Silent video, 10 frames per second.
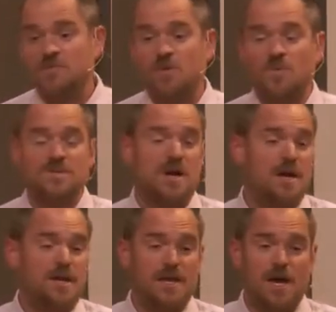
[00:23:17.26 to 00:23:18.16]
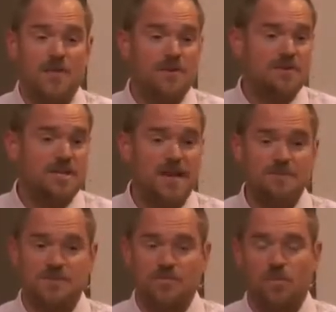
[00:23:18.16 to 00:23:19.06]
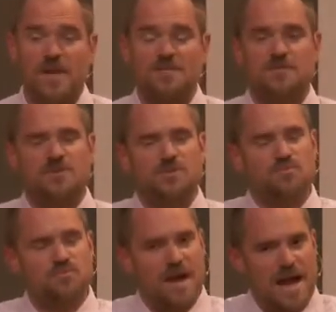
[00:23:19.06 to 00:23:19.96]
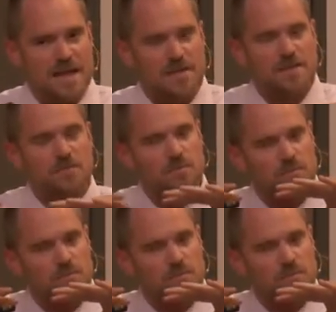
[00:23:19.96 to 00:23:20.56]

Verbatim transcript: or we're talking other types of ways of just radically,